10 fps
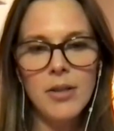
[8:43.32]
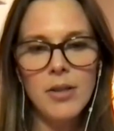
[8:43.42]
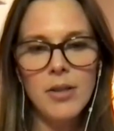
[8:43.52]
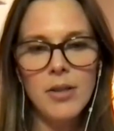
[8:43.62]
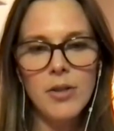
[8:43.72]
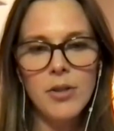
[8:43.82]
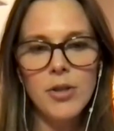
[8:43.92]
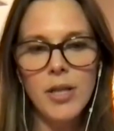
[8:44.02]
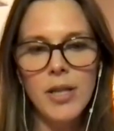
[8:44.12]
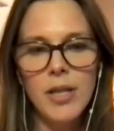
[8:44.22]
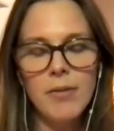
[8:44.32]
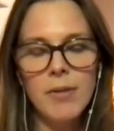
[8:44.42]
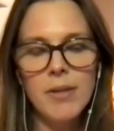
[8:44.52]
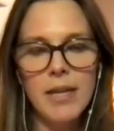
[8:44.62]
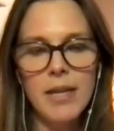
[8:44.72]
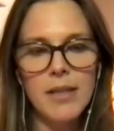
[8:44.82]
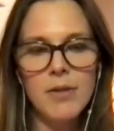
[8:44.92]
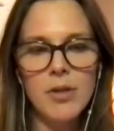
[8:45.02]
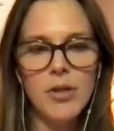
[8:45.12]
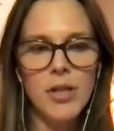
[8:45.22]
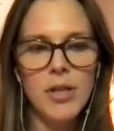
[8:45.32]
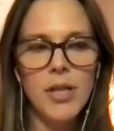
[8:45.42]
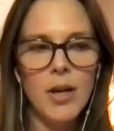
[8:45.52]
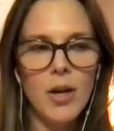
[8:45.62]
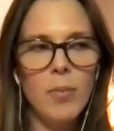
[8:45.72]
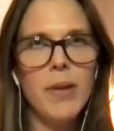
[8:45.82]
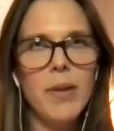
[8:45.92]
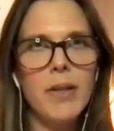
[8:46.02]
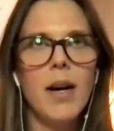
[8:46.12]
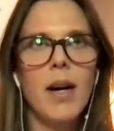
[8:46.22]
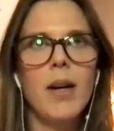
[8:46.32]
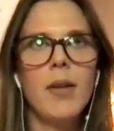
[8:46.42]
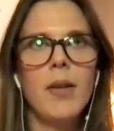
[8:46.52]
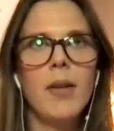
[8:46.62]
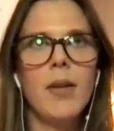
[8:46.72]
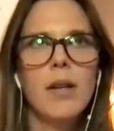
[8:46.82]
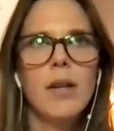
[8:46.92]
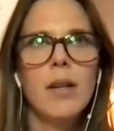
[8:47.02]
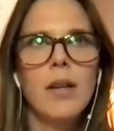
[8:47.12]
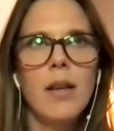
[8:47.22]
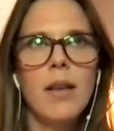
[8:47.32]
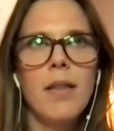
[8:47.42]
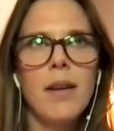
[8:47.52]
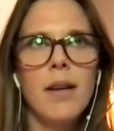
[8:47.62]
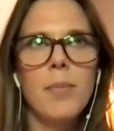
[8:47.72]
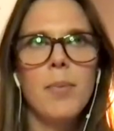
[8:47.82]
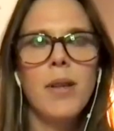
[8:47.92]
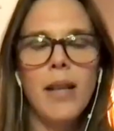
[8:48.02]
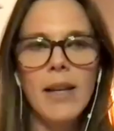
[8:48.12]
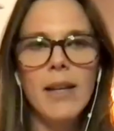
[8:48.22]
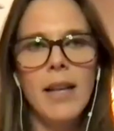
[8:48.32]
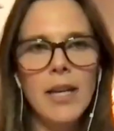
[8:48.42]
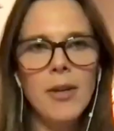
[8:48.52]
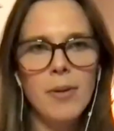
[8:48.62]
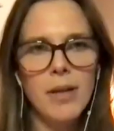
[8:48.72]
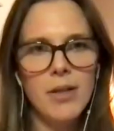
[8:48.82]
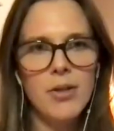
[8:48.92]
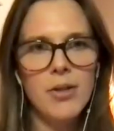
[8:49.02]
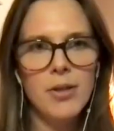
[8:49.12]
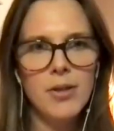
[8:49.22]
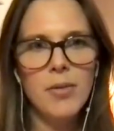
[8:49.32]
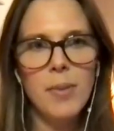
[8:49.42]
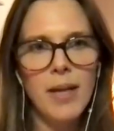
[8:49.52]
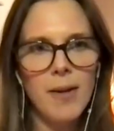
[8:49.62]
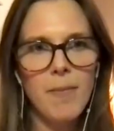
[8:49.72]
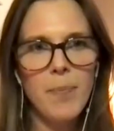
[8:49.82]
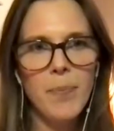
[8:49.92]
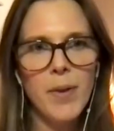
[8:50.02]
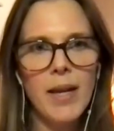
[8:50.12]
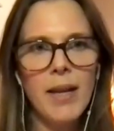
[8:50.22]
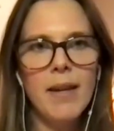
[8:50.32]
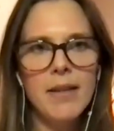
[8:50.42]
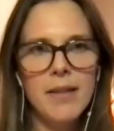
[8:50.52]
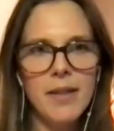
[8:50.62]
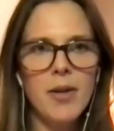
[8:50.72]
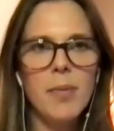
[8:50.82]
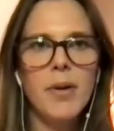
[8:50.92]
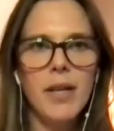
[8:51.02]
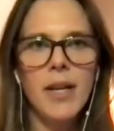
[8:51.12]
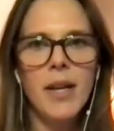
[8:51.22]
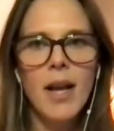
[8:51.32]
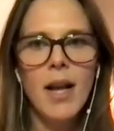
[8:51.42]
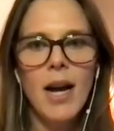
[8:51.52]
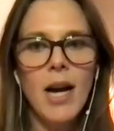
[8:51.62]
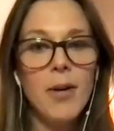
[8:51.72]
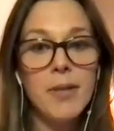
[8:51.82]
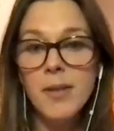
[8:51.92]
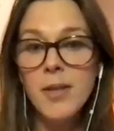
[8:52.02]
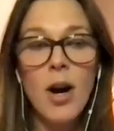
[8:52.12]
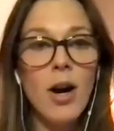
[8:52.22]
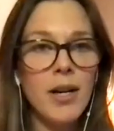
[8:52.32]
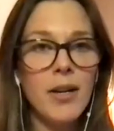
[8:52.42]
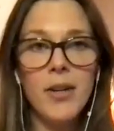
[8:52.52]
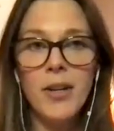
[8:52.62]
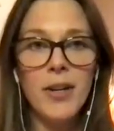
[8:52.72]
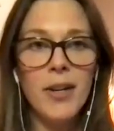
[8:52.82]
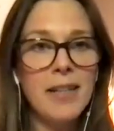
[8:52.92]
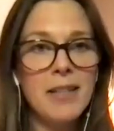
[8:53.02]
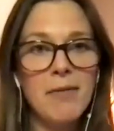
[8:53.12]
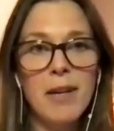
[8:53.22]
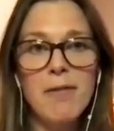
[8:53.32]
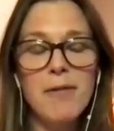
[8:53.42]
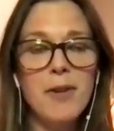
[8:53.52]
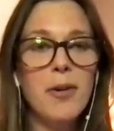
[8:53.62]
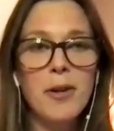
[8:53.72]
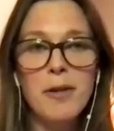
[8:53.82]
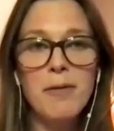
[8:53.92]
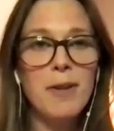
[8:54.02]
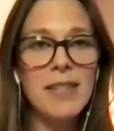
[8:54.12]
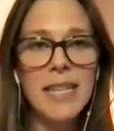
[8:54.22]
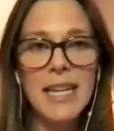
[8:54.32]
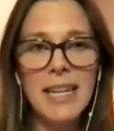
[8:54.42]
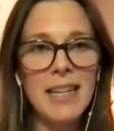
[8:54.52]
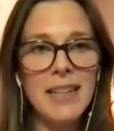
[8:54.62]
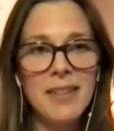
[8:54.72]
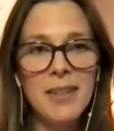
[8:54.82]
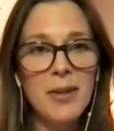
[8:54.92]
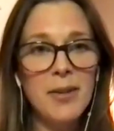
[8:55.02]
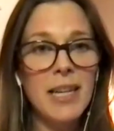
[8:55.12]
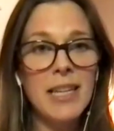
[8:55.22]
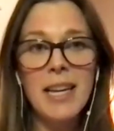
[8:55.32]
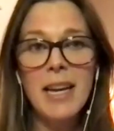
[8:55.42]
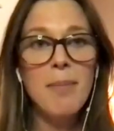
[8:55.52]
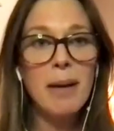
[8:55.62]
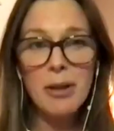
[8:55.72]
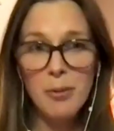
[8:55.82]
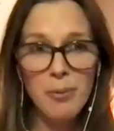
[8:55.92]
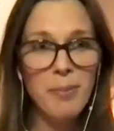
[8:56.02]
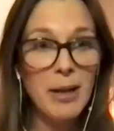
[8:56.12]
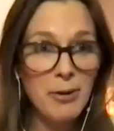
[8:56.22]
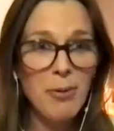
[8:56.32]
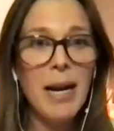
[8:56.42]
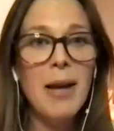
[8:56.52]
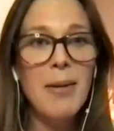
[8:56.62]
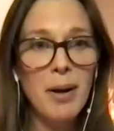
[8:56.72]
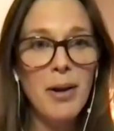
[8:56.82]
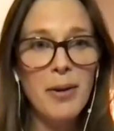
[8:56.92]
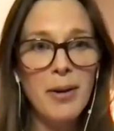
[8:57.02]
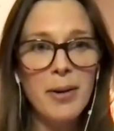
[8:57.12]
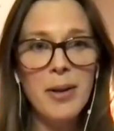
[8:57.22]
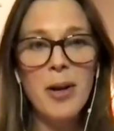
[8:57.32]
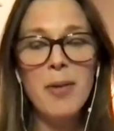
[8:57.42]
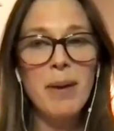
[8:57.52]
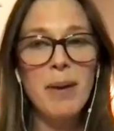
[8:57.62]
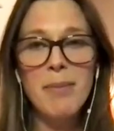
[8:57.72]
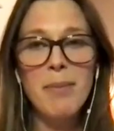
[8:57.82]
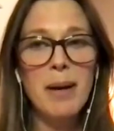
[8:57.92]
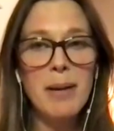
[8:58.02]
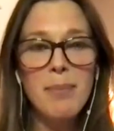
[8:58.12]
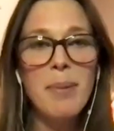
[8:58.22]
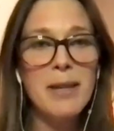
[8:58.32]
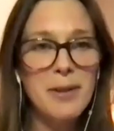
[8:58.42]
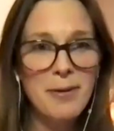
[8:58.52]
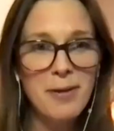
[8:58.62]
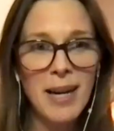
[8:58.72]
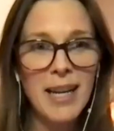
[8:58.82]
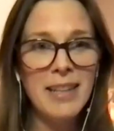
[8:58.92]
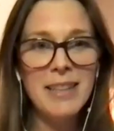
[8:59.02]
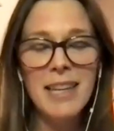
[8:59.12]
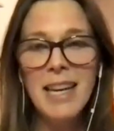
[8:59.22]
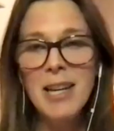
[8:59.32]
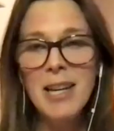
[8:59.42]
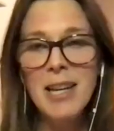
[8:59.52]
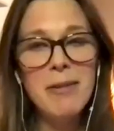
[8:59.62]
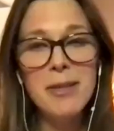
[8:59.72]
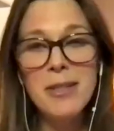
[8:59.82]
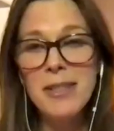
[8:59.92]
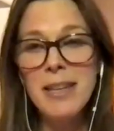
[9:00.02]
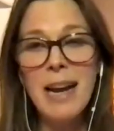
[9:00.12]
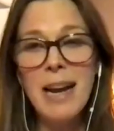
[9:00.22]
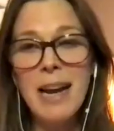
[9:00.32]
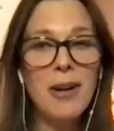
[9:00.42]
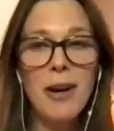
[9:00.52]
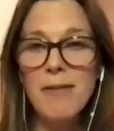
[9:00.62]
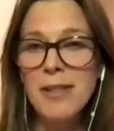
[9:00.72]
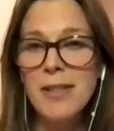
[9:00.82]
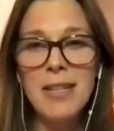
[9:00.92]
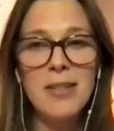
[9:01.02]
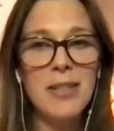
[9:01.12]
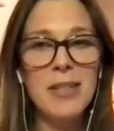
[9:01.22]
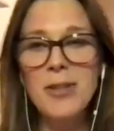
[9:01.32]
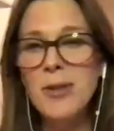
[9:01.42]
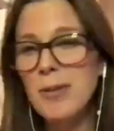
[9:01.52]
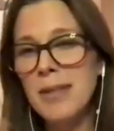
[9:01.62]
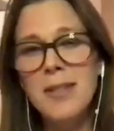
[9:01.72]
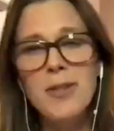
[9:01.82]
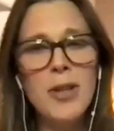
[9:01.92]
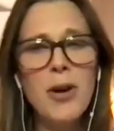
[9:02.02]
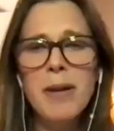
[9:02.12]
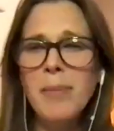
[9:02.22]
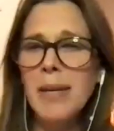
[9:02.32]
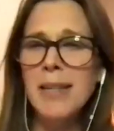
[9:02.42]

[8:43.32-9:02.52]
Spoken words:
is that it was as if she opened up the plant language to me. In that ceremony, I was talking to her as if I've known her for decades, like my grandmother, my best friend. We were just having conversation, and she was showing me and